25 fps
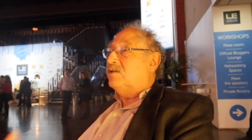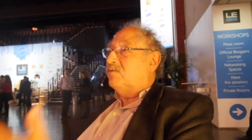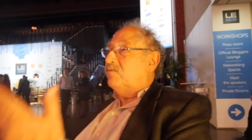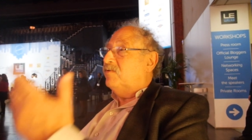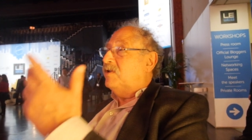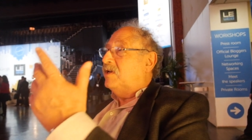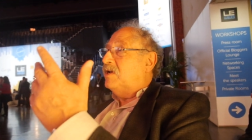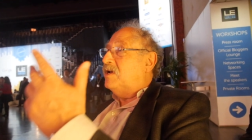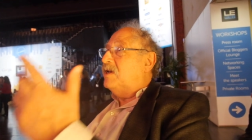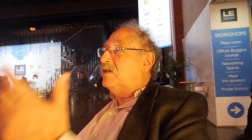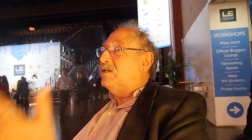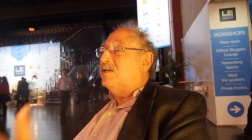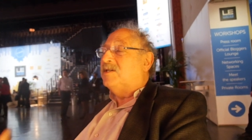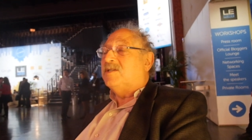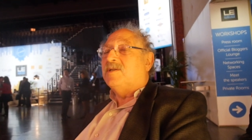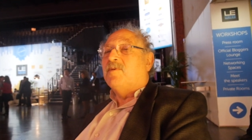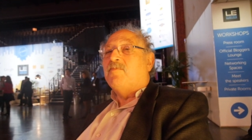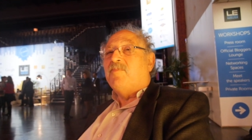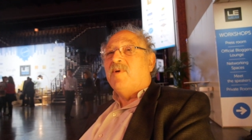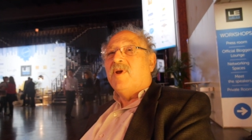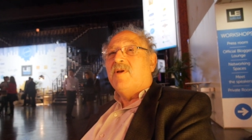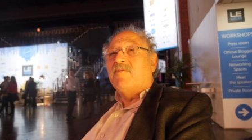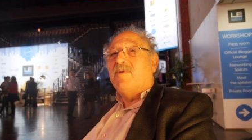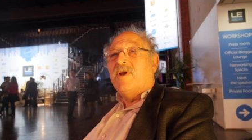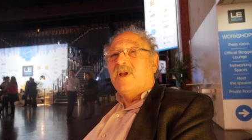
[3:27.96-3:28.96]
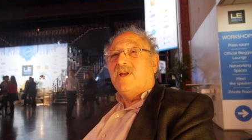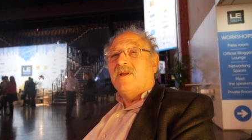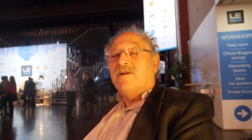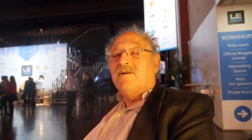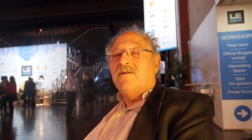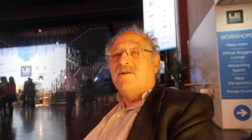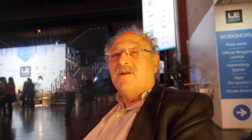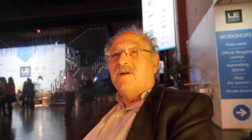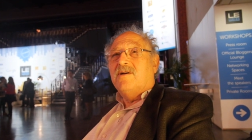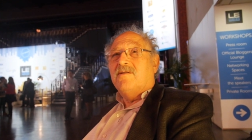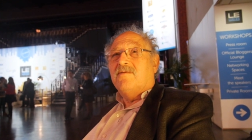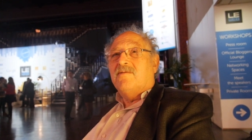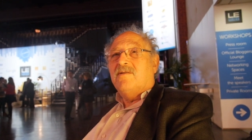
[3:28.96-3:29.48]
uh, disappearing?
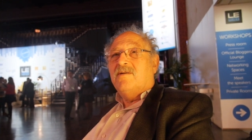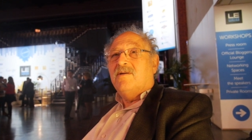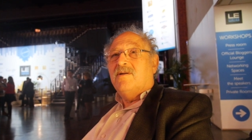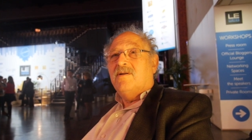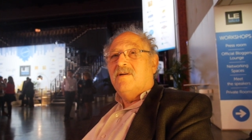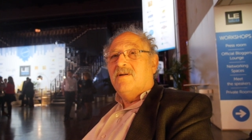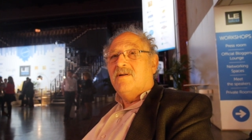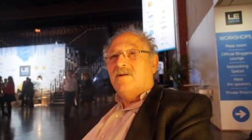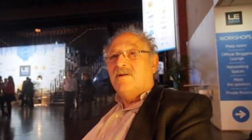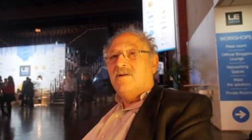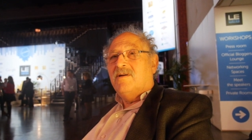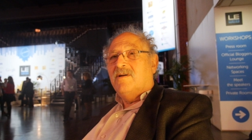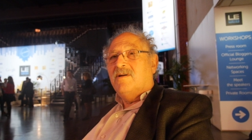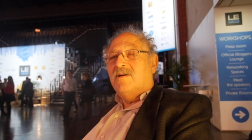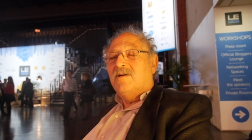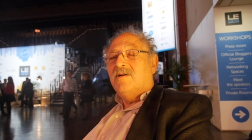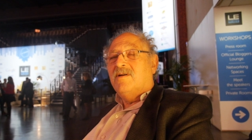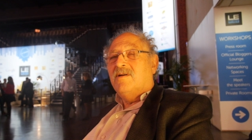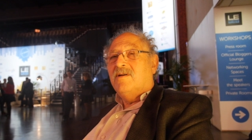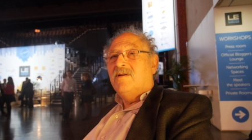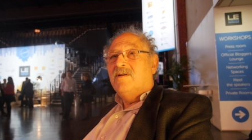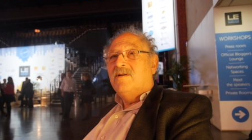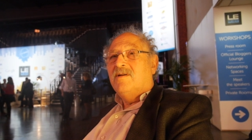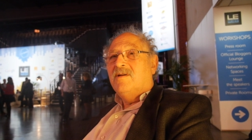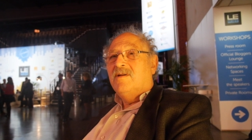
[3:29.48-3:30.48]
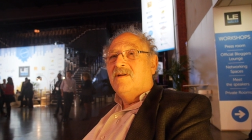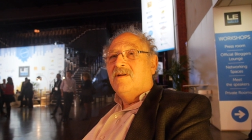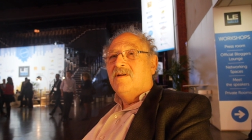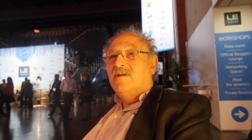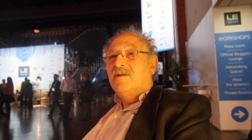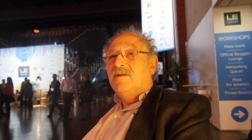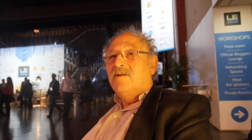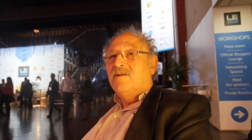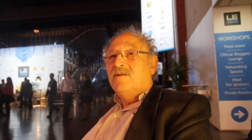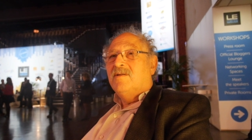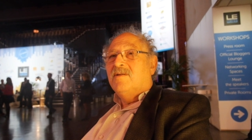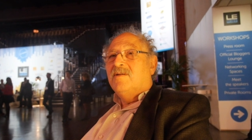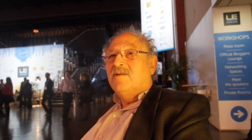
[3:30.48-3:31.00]
You know. Why spend time
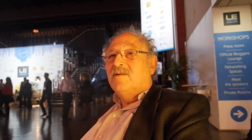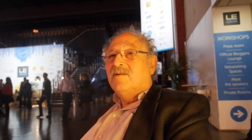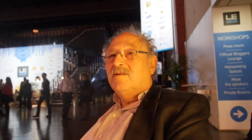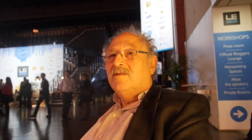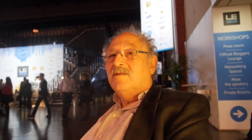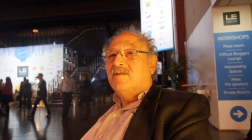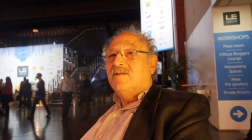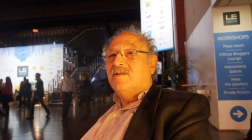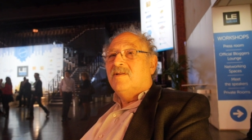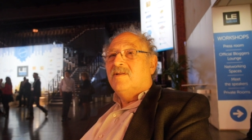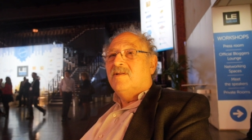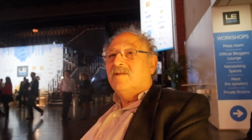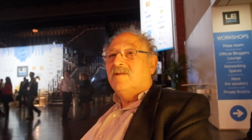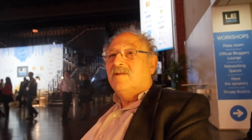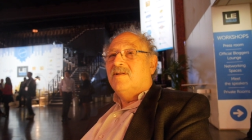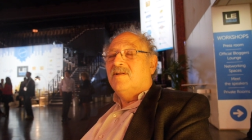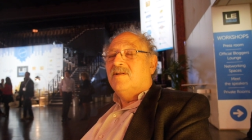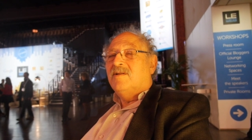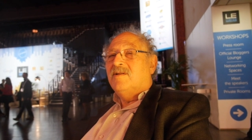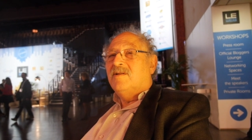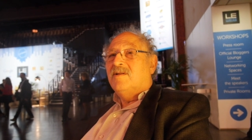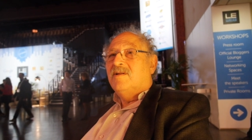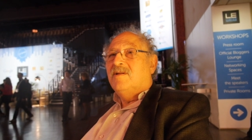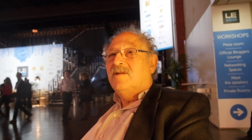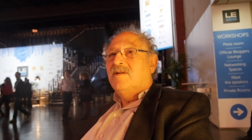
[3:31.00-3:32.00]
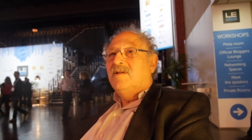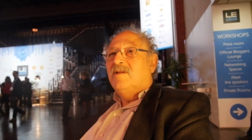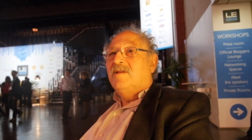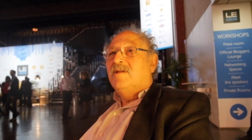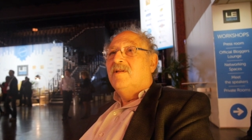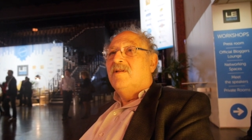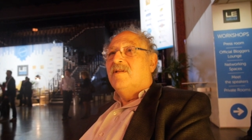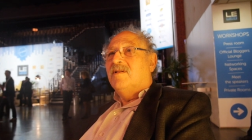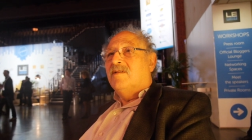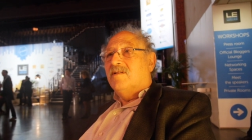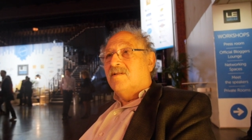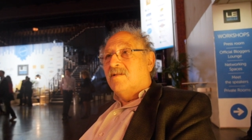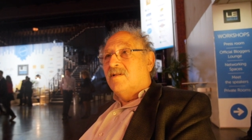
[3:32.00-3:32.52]
if it goes away? I don't understand.
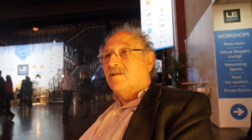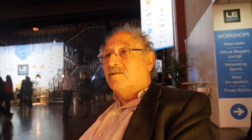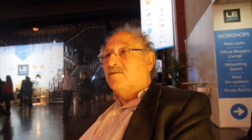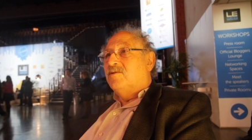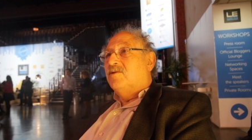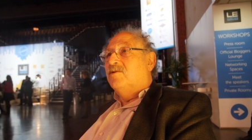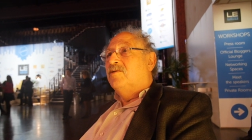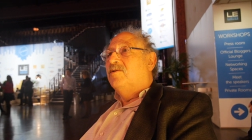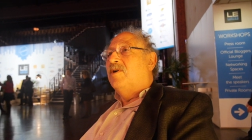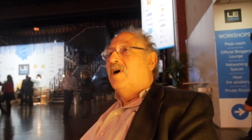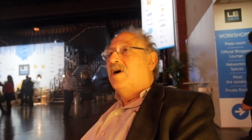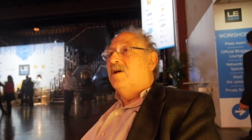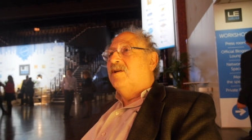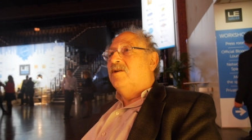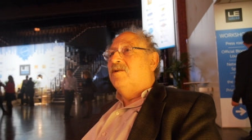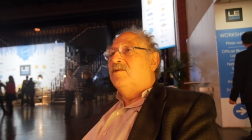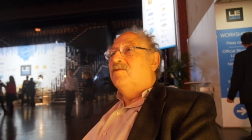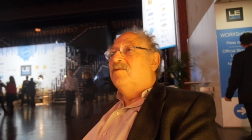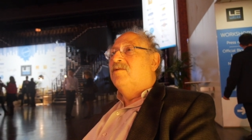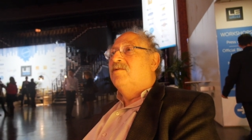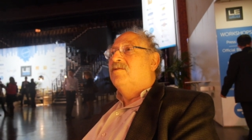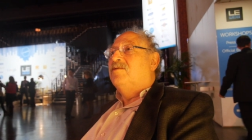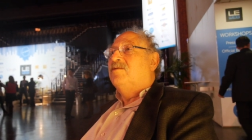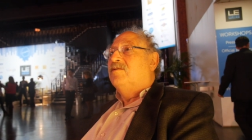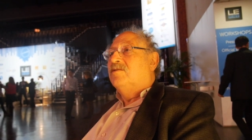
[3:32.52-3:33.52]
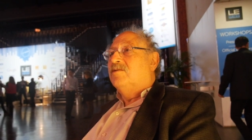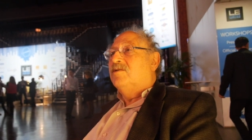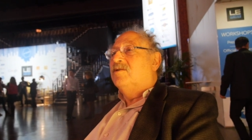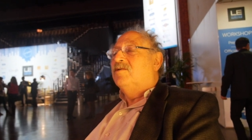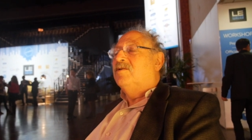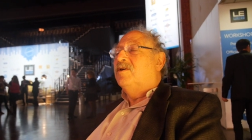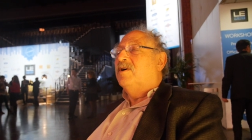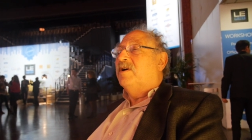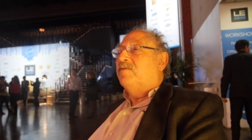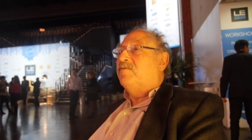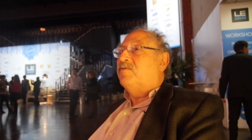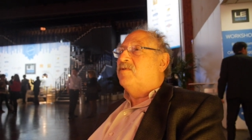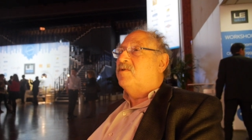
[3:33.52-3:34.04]
You you you
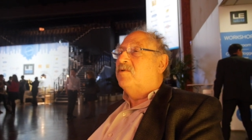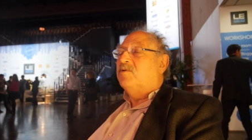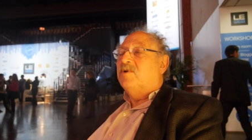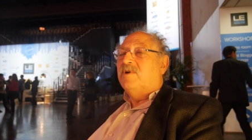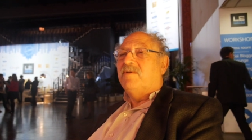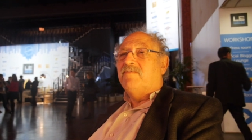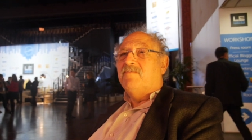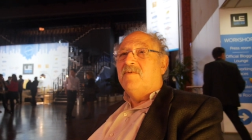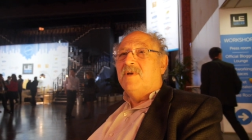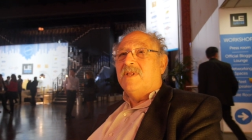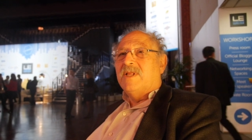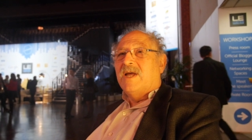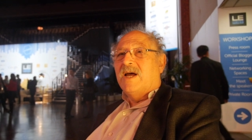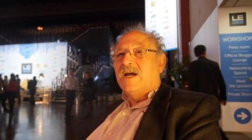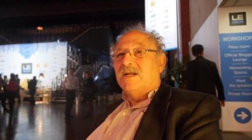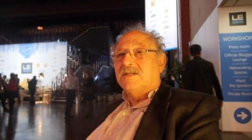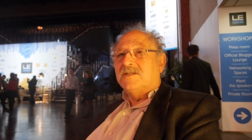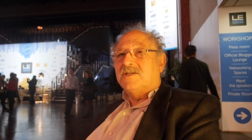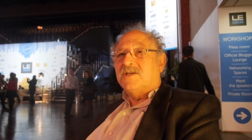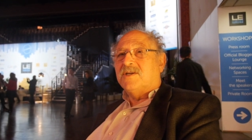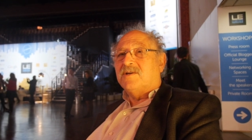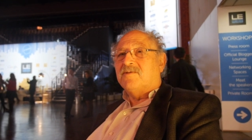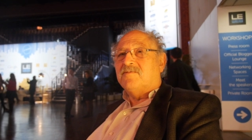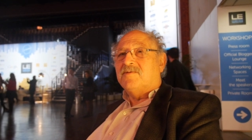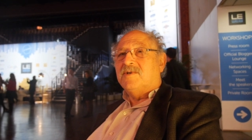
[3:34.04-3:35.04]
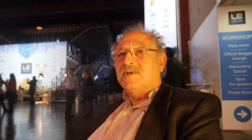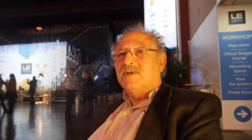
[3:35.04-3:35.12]
have to give me the answer.